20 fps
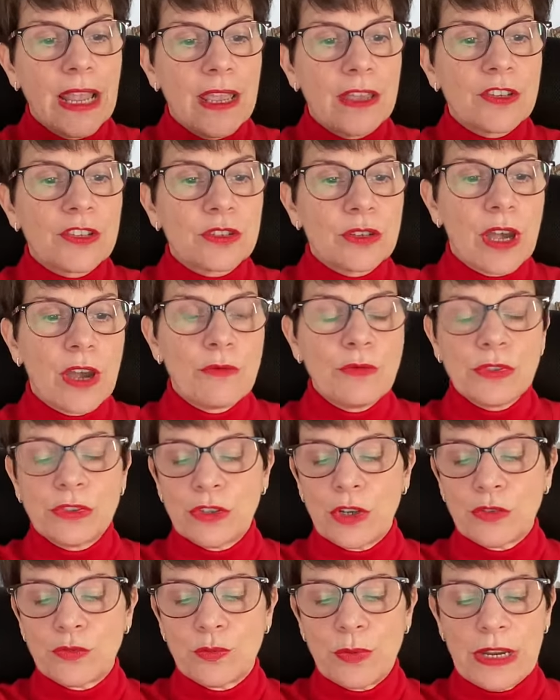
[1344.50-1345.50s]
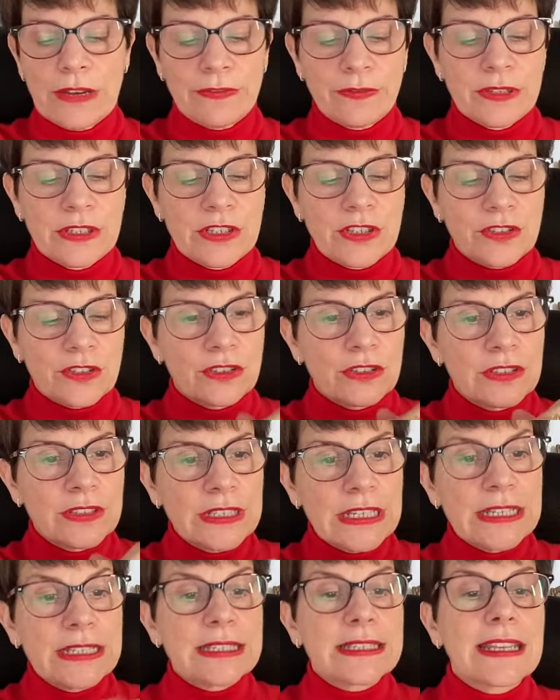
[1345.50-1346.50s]
So I would not wear, for instance,
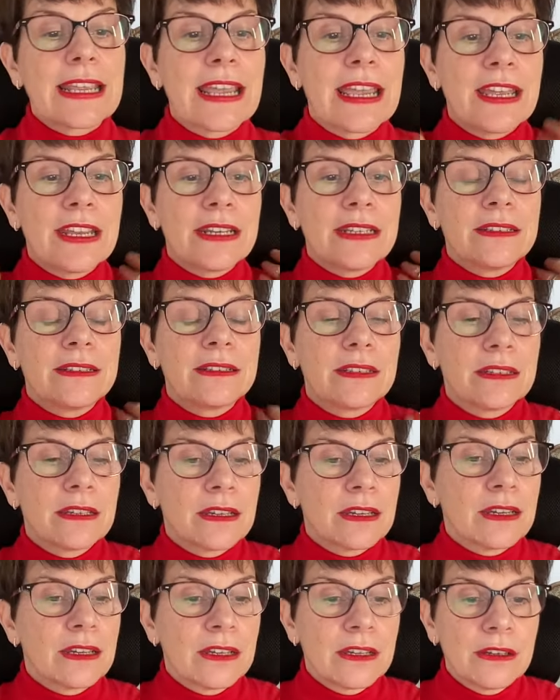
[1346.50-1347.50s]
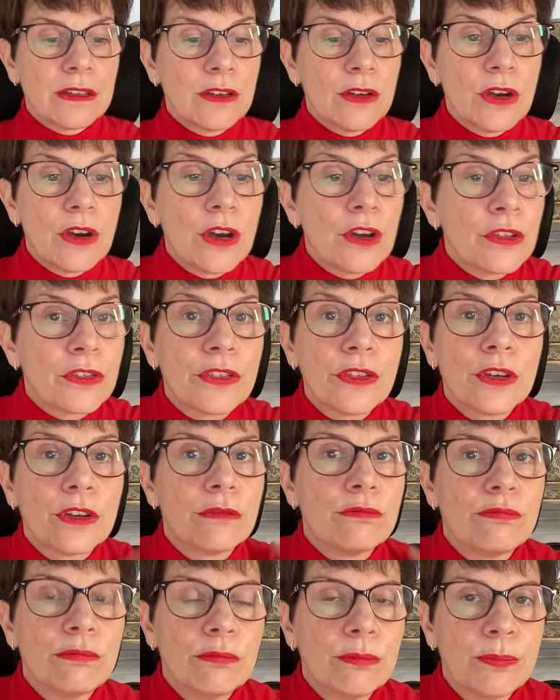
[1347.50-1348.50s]
this and uh,
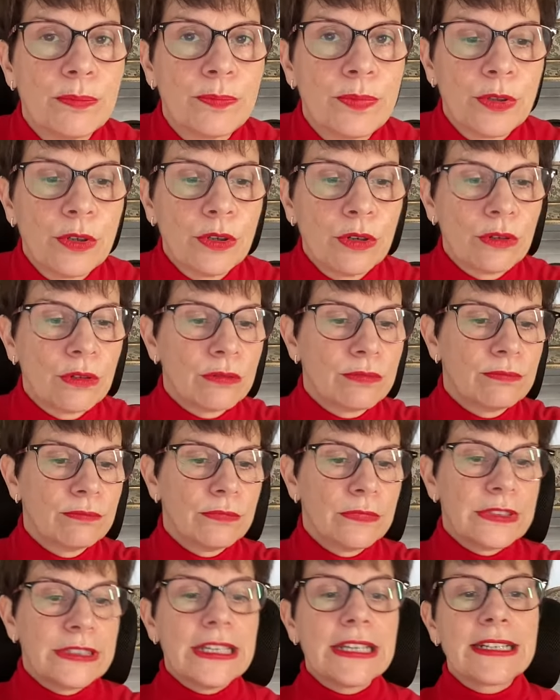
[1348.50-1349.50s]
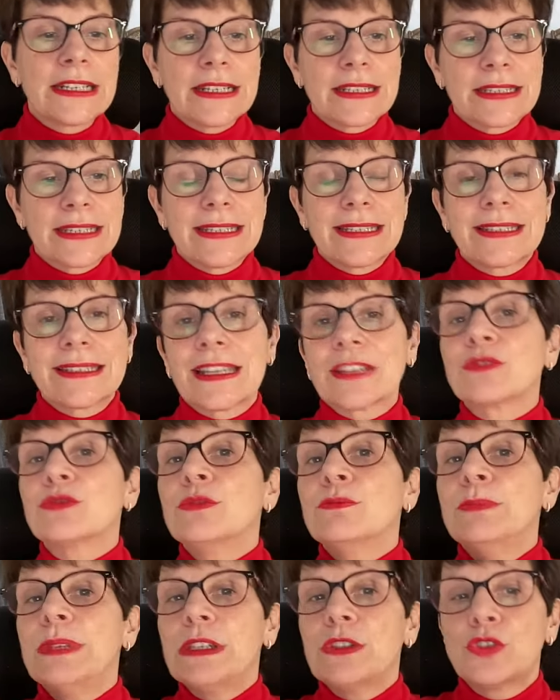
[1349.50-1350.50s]
other pearl necklaces. That
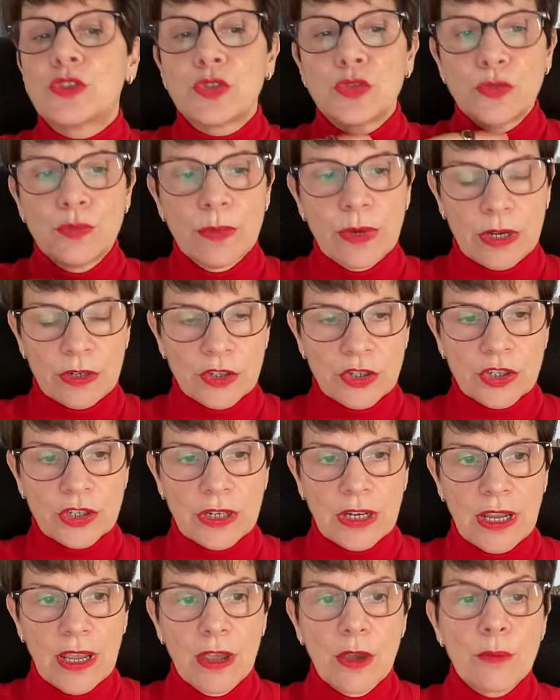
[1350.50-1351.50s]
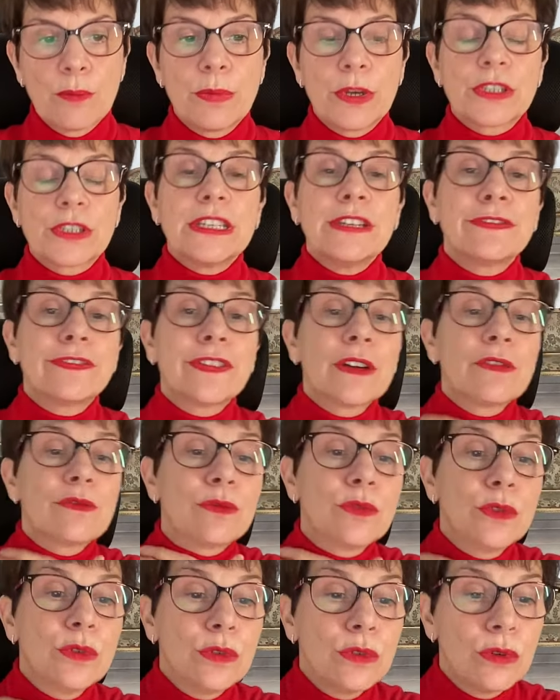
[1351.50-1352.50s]
would be too much. But if I
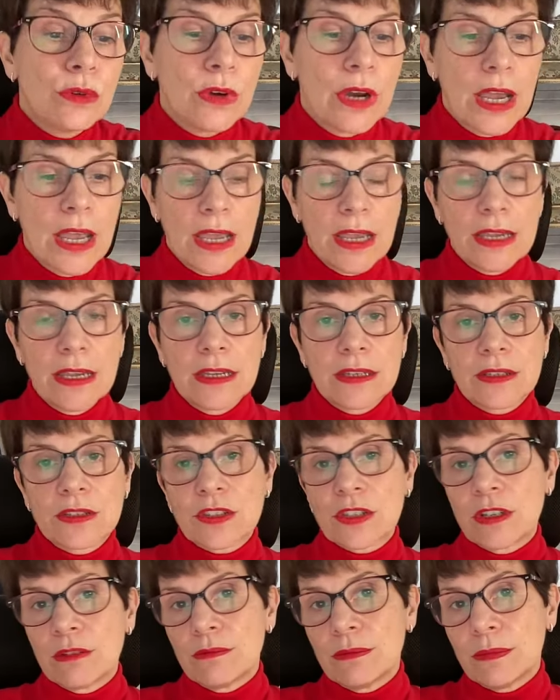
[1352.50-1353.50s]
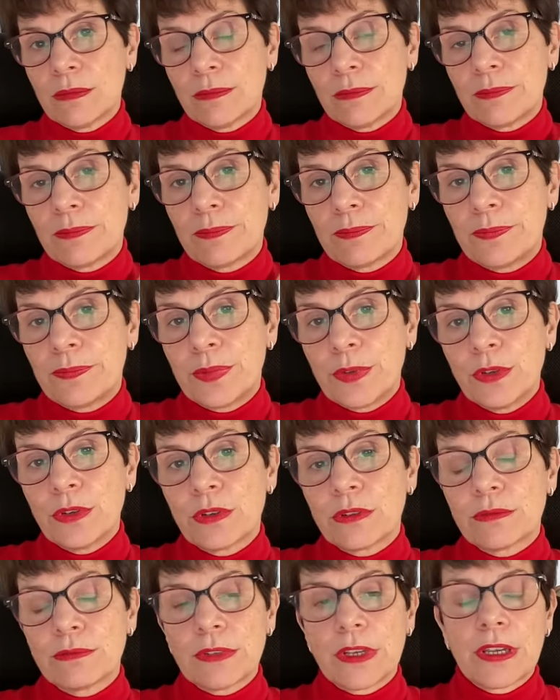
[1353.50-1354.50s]
wore some
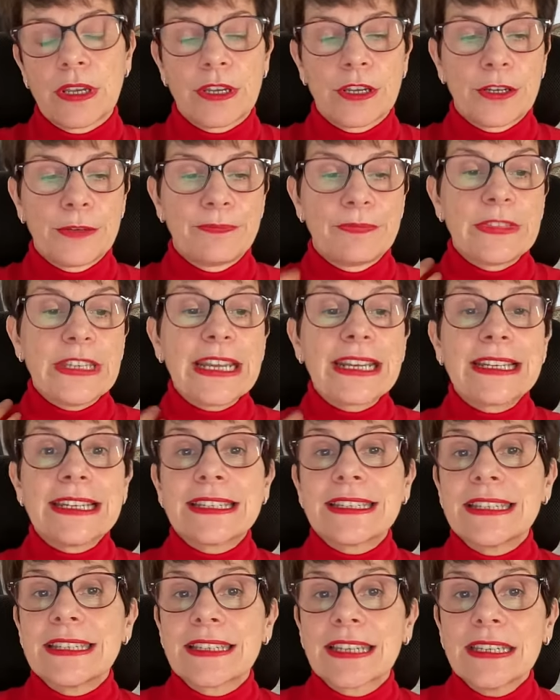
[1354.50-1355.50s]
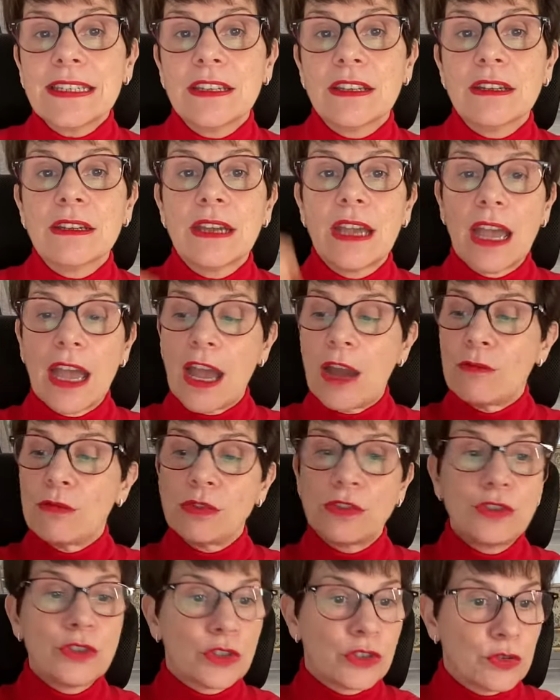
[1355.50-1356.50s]
pearl um, necklaces here, I
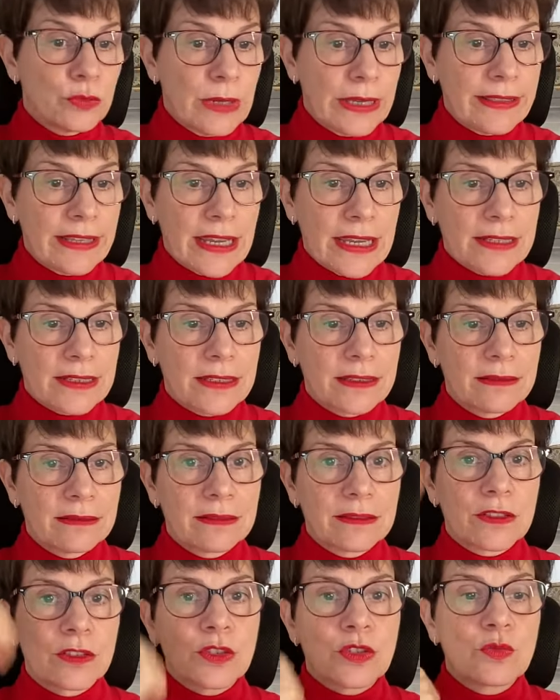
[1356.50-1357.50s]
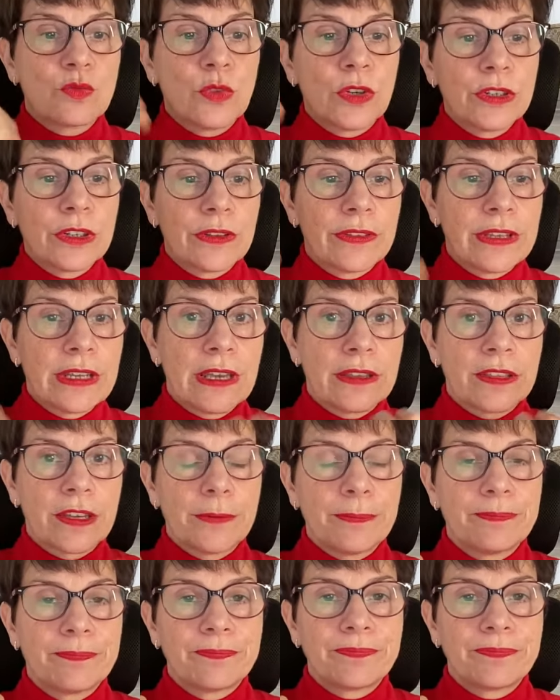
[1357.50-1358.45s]
would not wear that. So it's one or the other.